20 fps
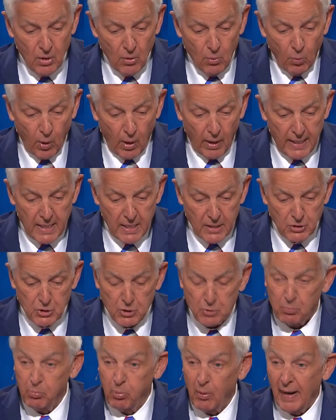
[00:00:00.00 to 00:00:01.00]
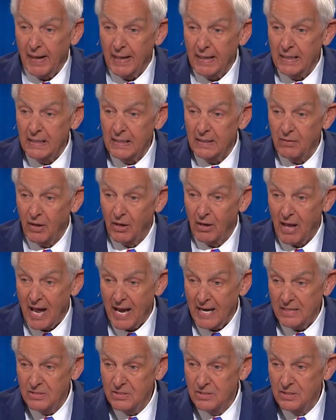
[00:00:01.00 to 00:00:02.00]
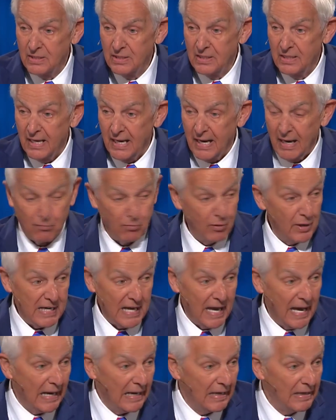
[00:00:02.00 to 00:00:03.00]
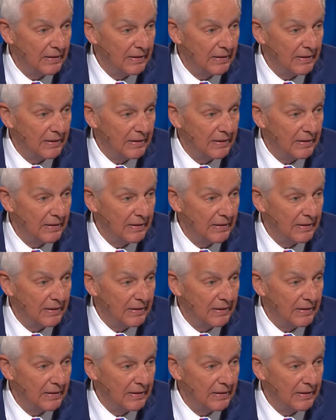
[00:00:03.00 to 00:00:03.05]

where he is spreading the light every day.